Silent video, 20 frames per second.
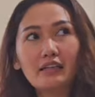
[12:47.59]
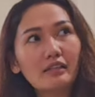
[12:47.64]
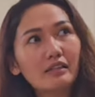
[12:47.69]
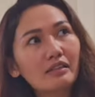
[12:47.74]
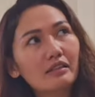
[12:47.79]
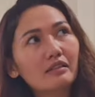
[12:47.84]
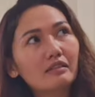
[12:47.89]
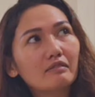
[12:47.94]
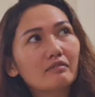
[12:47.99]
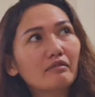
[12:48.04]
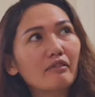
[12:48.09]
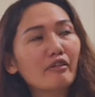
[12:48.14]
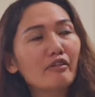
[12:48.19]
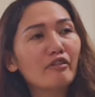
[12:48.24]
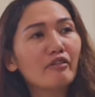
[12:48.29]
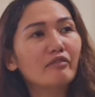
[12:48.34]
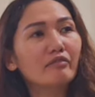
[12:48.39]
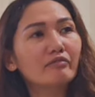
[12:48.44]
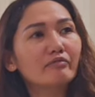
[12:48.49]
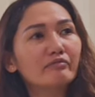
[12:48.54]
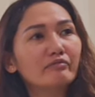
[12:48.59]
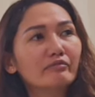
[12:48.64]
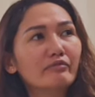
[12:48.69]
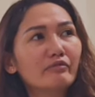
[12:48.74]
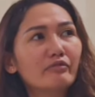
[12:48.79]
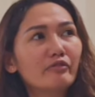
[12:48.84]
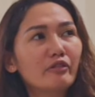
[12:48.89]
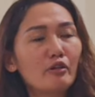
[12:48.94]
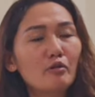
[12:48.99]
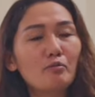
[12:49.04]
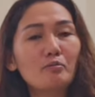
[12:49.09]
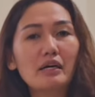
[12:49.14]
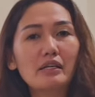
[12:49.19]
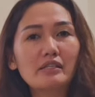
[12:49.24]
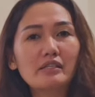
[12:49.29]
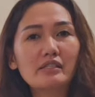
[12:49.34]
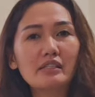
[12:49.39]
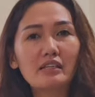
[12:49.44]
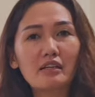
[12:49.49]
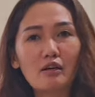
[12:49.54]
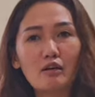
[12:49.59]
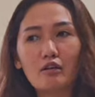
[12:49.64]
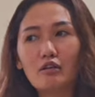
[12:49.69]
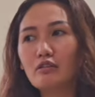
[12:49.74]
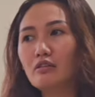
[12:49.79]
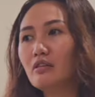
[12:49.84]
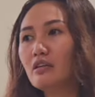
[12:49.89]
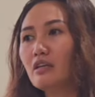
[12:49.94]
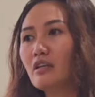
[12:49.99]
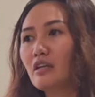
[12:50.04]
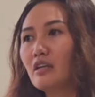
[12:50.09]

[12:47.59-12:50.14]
a few months ago,